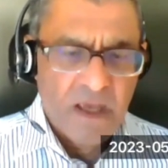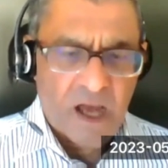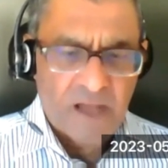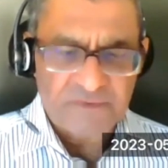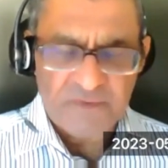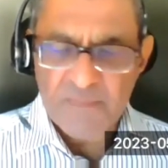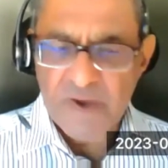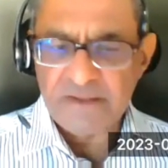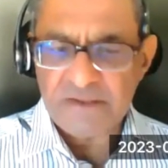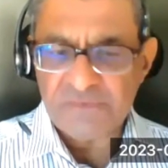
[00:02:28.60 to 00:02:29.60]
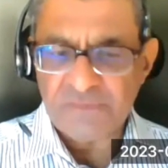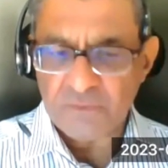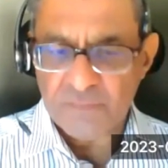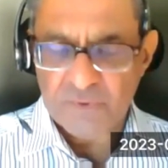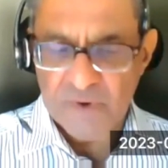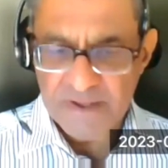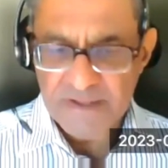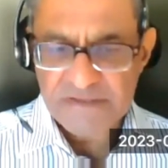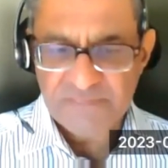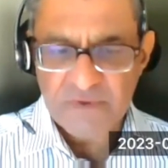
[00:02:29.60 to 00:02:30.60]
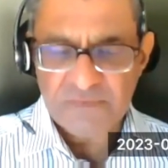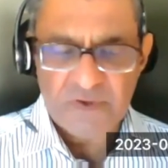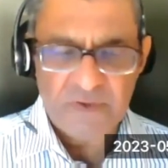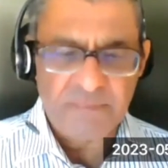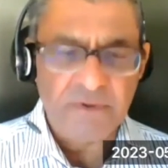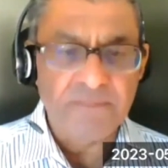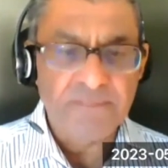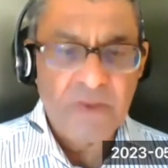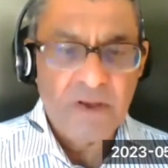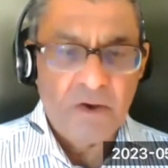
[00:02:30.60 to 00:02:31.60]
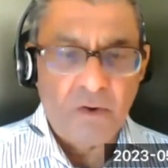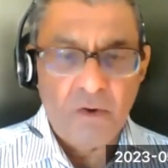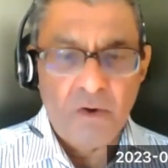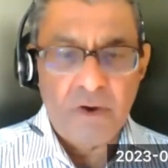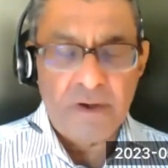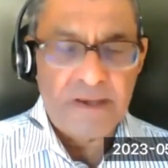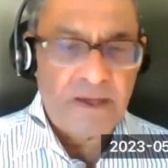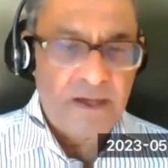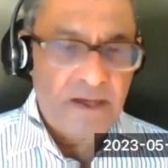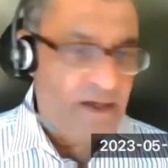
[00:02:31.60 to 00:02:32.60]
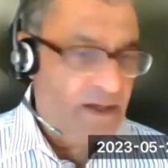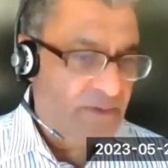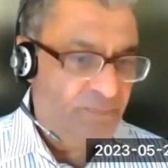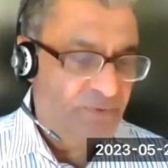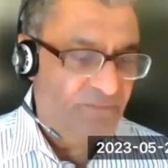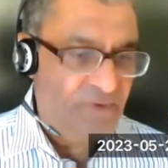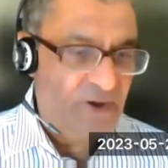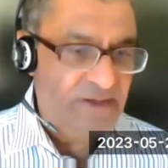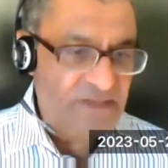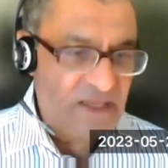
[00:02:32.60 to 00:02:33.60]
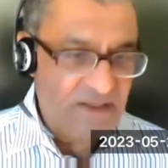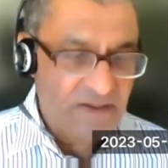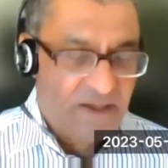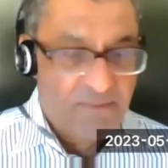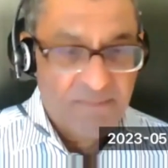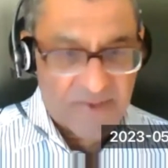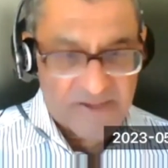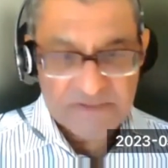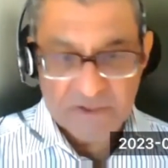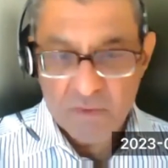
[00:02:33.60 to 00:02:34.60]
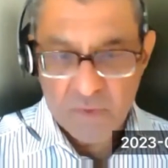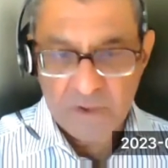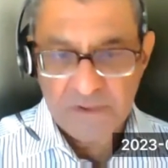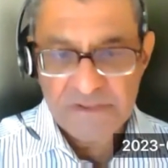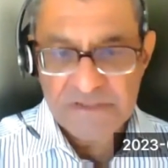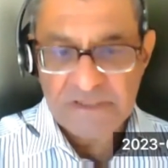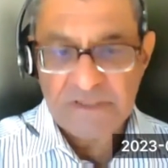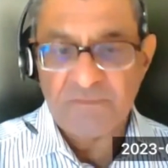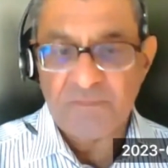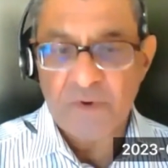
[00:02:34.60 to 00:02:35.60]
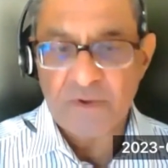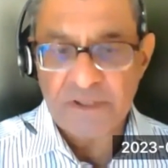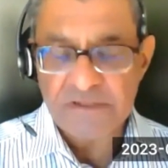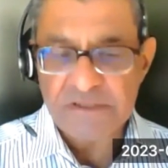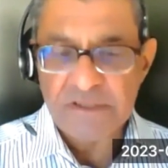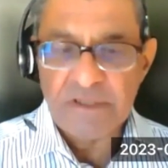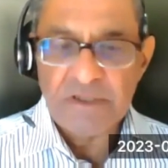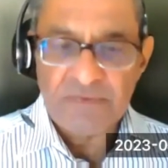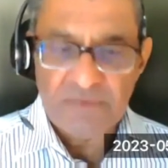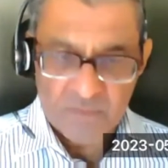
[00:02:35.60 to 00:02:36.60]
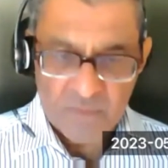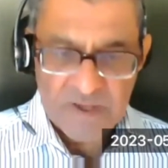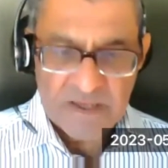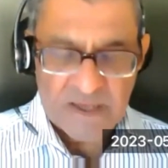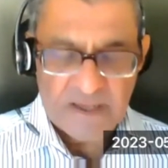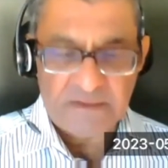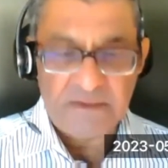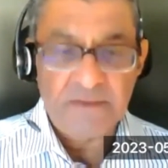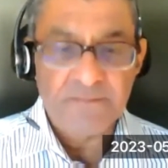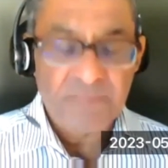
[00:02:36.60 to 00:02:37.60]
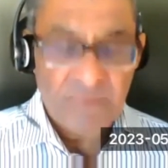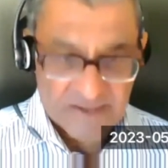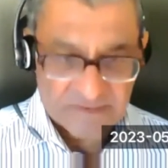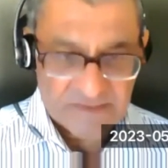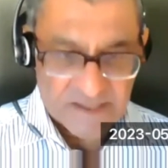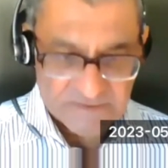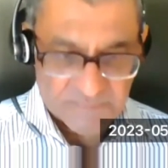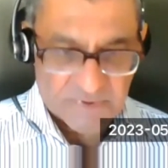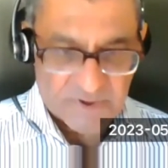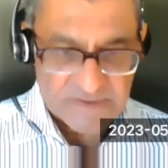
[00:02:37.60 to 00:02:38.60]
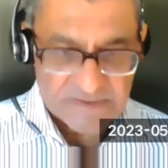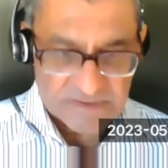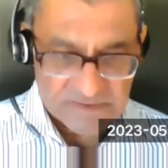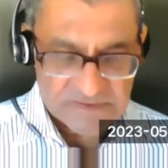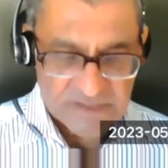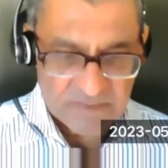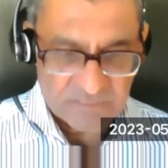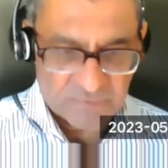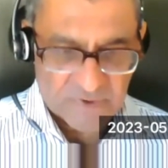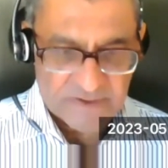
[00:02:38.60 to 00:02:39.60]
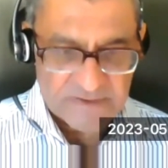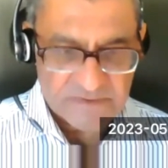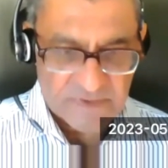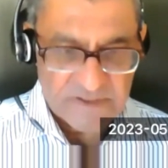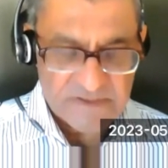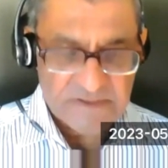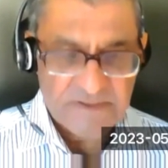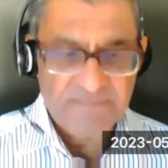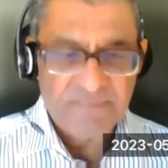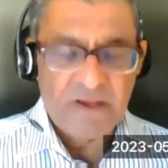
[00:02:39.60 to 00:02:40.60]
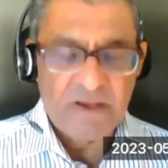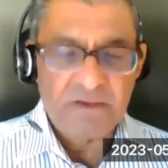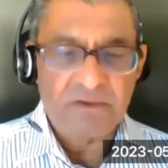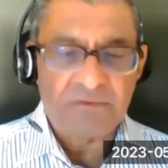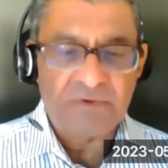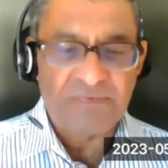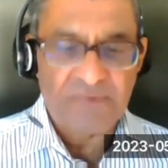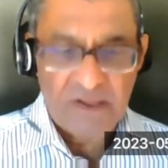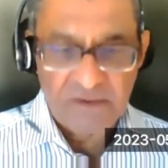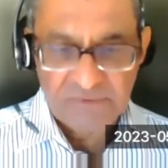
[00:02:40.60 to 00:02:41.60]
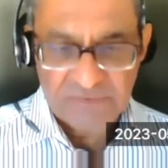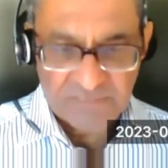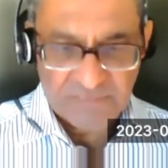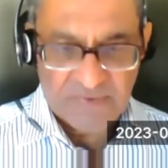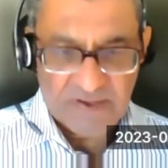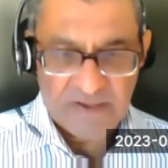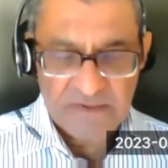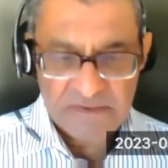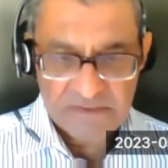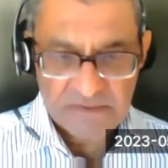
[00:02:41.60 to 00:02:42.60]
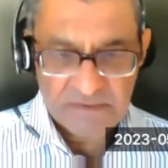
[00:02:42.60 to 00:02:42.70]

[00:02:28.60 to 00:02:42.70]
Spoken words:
undermine us on price, for example, or provide a better quality of product than we can at that price, at the same price, right? The result of that